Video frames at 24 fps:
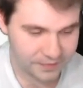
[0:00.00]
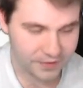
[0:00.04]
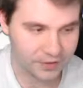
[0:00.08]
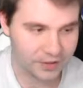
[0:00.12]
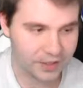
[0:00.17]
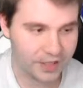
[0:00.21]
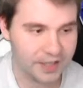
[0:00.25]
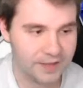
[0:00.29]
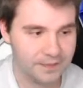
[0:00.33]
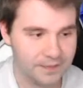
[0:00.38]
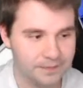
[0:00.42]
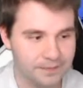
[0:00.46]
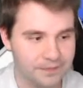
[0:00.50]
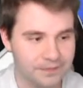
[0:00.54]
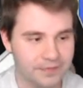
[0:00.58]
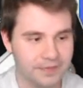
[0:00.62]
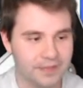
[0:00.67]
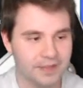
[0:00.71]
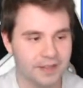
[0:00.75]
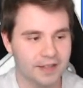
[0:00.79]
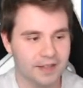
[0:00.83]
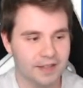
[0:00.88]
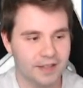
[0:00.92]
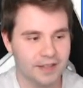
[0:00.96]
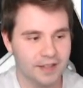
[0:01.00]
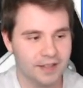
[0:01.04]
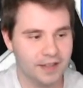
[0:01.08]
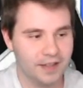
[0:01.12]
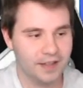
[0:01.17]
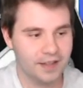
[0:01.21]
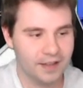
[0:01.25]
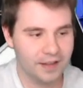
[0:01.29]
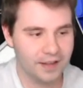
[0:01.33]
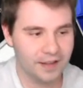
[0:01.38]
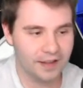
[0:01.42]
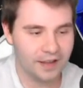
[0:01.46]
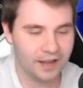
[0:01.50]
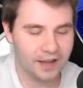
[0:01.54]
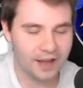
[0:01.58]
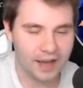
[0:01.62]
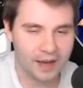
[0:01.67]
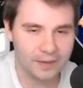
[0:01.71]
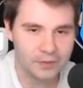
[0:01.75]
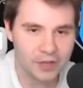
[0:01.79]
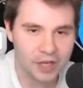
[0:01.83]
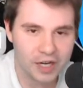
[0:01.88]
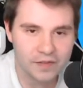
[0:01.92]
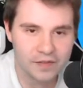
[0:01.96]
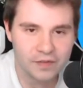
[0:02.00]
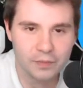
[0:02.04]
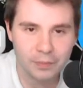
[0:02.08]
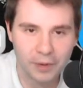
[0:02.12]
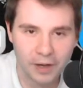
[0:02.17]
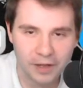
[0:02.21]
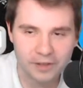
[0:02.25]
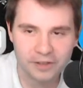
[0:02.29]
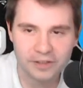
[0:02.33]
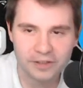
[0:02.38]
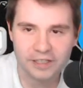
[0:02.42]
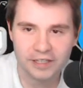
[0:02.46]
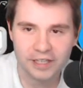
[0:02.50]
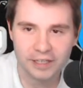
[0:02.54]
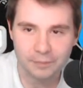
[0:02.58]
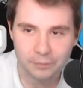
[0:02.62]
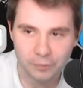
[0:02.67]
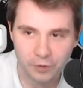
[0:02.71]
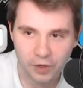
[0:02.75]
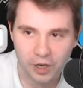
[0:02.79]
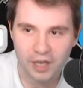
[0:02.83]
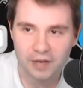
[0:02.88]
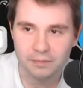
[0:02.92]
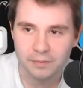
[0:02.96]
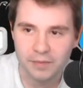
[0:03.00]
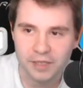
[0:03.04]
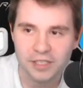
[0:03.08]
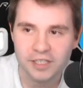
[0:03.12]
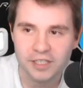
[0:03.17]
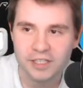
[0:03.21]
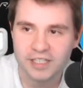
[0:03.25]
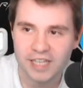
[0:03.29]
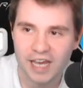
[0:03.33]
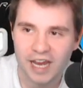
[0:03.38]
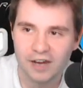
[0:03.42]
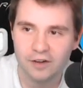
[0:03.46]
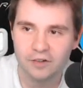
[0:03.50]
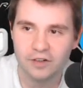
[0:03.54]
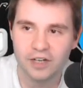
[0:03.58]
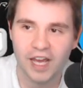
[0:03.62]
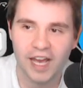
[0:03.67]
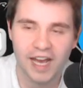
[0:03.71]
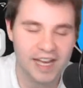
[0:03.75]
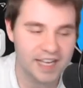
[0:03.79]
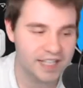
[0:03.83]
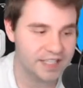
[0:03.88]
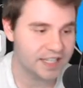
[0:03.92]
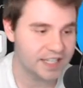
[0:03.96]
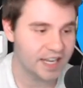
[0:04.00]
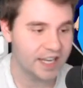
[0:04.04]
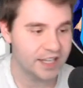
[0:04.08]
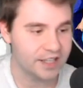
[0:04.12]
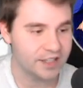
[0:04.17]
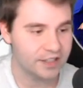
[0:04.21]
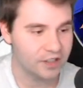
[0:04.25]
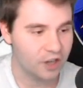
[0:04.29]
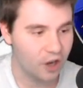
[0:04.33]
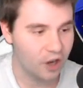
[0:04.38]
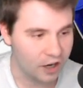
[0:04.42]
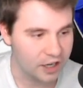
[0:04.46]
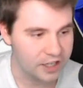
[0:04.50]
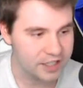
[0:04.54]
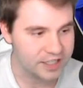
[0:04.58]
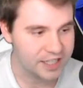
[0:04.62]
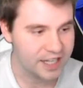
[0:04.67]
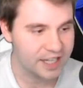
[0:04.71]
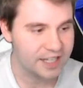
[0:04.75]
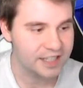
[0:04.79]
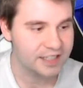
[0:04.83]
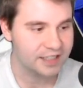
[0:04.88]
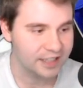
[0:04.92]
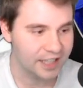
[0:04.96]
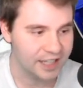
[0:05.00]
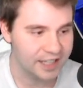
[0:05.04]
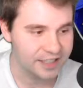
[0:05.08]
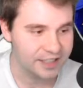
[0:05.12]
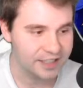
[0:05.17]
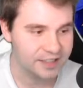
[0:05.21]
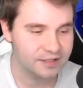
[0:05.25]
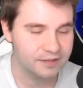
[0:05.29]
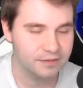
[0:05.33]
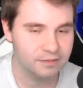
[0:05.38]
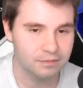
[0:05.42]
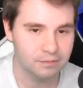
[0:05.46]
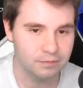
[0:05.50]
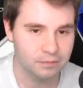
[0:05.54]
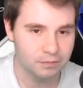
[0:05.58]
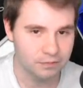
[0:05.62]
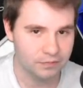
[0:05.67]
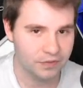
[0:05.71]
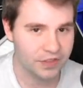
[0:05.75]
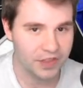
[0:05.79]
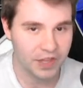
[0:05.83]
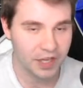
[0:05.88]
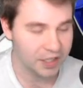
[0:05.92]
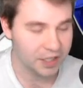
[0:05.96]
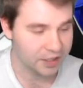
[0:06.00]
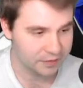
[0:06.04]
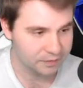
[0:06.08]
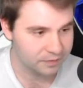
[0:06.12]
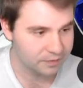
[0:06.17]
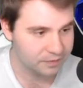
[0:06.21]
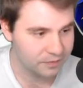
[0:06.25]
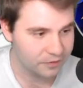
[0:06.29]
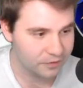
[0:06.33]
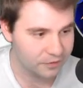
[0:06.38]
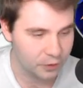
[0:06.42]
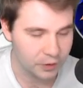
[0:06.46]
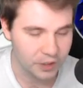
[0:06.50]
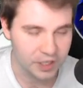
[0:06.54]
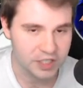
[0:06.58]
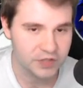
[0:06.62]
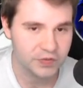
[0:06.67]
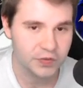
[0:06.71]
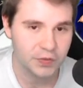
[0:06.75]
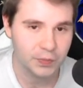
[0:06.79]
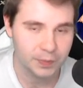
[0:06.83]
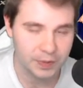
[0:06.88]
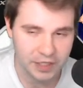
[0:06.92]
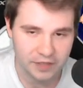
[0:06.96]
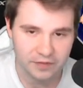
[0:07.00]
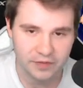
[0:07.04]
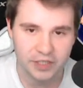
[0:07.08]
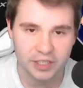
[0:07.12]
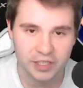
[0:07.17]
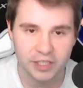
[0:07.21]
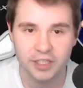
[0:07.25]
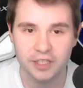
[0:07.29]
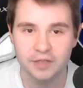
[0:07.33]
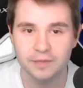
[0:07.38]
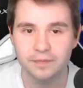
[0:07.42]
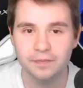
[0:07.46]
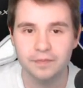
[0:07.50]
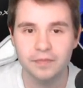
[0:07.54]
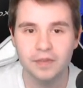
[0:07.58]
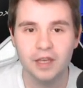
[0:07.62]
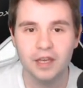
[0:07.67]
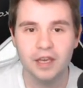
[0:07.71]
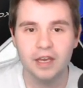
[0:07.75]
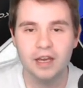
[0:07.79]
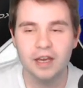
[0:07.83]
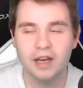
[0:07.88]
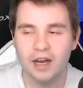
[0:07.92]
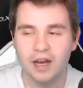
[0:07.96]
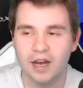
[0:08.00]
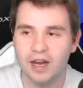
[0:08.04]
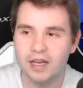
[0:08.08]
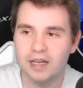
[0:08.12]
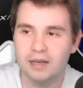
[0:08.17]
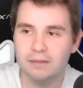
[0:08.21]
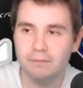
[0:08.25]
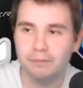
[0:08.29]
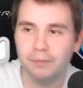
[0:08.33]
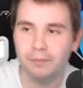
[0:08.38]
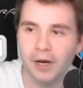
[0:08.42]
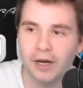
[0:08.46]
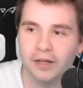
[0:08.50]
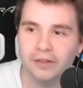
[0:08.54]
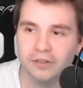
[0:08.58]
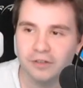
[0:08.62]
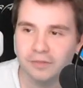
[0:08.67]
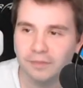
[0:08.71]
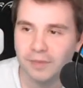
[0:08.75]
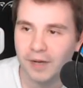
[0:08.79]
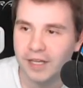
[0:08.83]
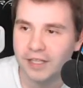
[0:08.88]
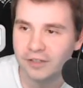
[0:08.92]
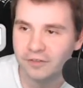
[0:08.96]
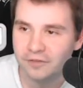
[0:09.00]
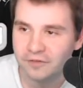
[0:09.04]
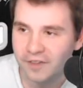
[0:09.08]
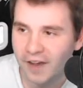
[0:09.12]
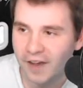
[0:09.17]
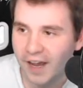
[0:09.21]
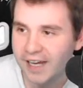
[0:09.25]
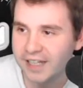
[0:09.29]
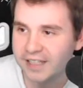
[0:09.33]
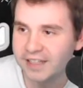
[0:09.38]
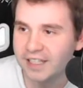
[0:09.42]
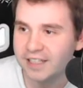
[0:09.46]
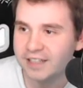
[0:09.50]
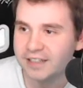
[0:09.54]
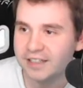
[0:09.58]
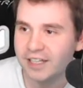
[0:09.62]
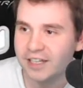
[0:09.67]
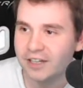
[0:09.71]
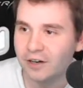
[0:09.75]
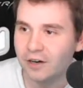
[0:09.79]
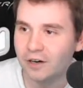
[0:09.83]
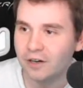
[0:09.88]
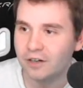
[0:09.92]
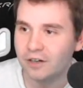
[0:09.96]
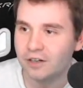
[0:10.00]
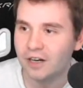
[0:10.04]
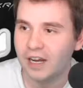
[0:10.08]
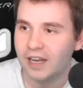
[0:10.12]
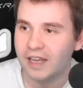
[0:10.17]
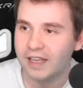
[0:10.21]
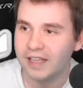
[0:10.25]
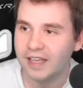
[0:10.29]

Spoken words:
Okay? I'm not even bothered that they brought minions out as a content-like thing for us for PvE. I am bothered by the fact that they are